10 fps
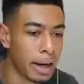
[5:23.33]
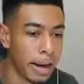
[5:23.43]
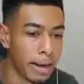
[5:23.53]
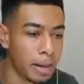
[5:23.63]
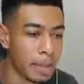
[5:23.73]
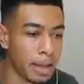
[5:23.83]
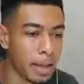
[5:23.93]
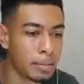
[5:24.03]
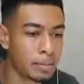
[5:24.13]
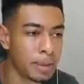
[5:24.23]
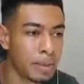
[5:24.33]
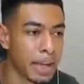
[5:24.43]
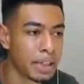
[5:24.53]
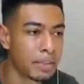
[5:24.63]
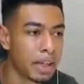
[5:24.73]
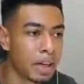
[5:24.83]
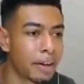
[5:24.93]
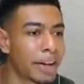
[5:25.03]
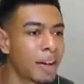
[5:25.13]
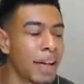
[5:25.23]
Alright, let me get this mini.
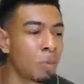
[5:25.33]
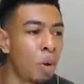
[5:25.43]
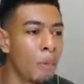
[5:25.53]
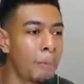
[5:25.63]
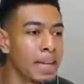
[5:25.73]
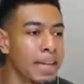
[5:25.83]
Oh, I only had one